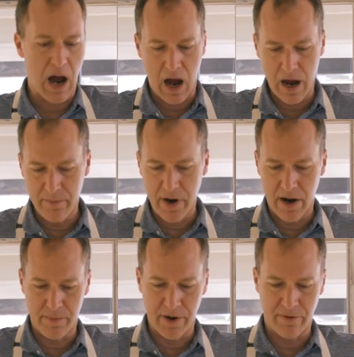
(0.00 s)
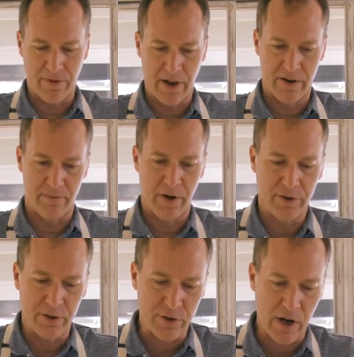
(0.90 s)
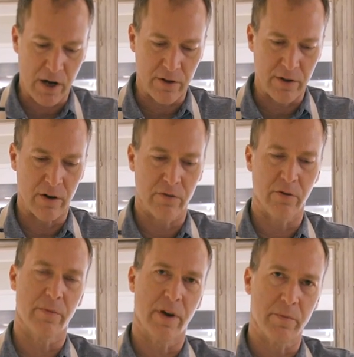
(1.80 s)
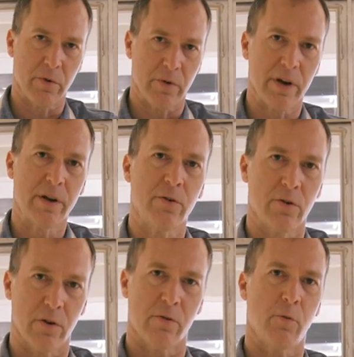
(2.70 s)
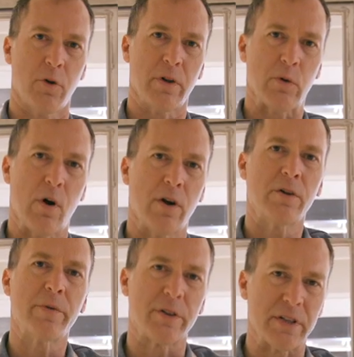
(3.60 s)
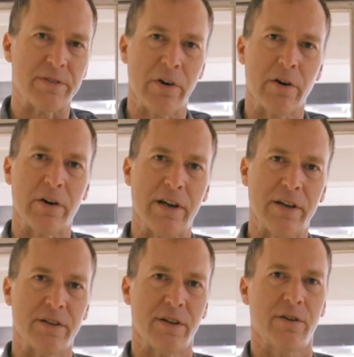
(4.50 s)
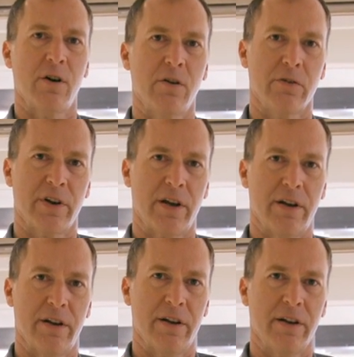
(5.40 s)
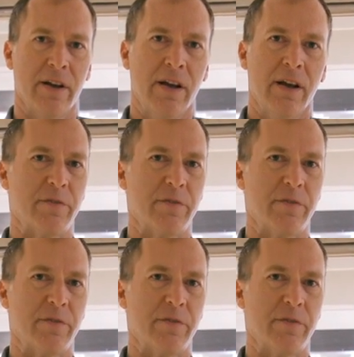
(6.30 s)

I'm not a big fan of melting chocolate over bain-marie or over boiling water because it's very easy to overheat it.